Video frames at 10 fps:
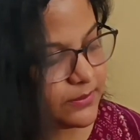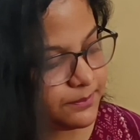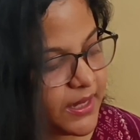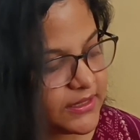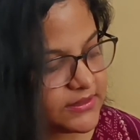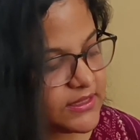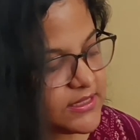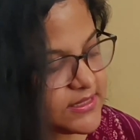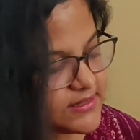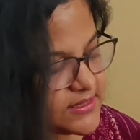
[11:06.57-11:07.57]
But
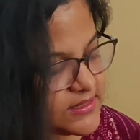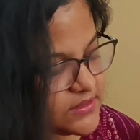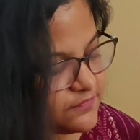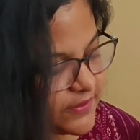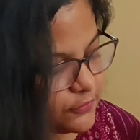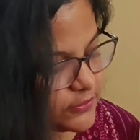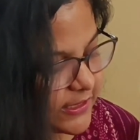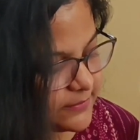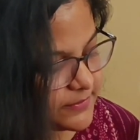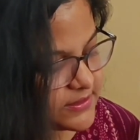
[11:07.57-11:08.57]
since in
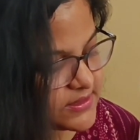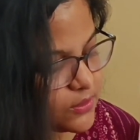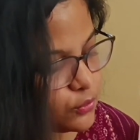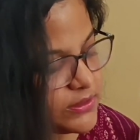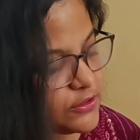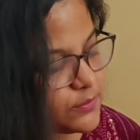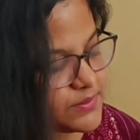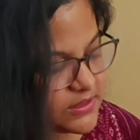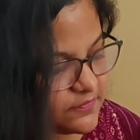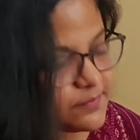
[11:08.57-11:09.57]
phenotype it is the only
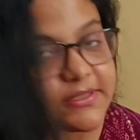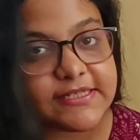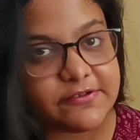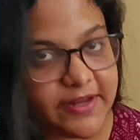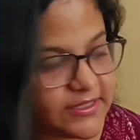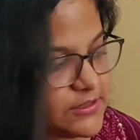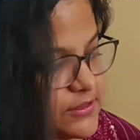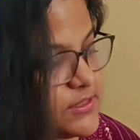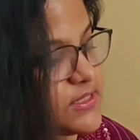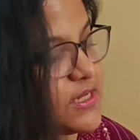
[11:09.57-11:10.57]
observable
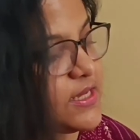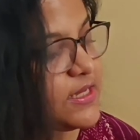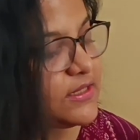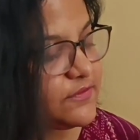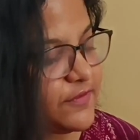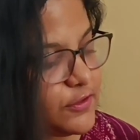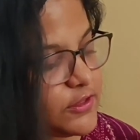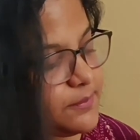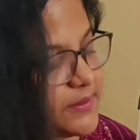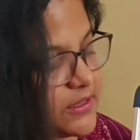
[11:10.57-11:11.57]
characters, the
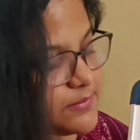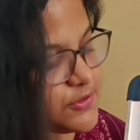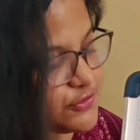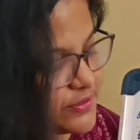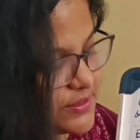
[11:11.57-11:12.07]
phenotype becomes